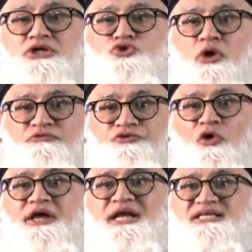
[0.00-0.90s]
to
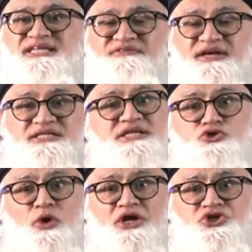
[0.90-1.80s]
avoid us having a
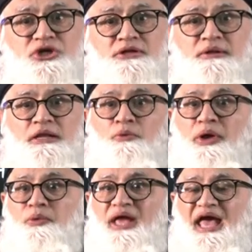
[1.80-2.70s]
situation
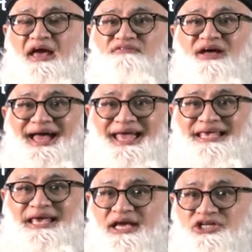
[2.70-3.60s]
where we have a
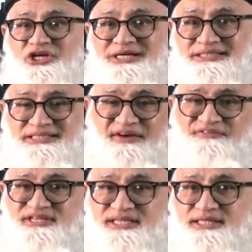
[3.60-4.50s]
cash
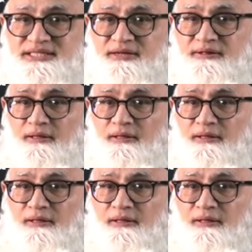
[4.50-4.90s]
deficit.